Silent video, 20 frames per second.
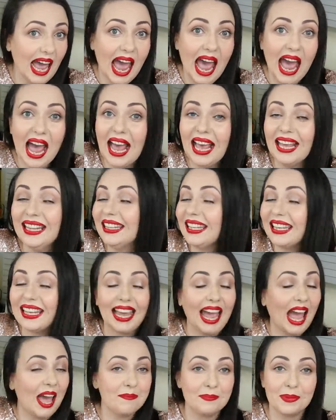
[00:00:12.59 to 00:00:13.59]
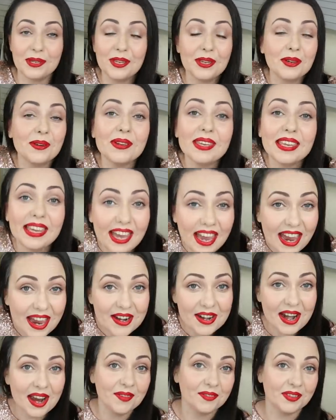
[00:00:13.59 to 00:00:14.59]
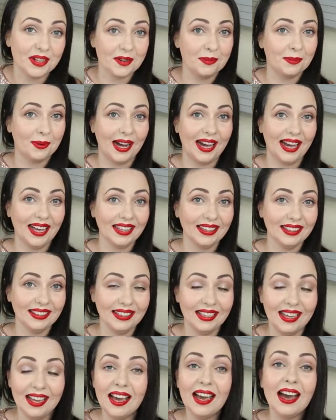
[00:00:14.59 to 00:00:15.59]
and Happy New Year everyone!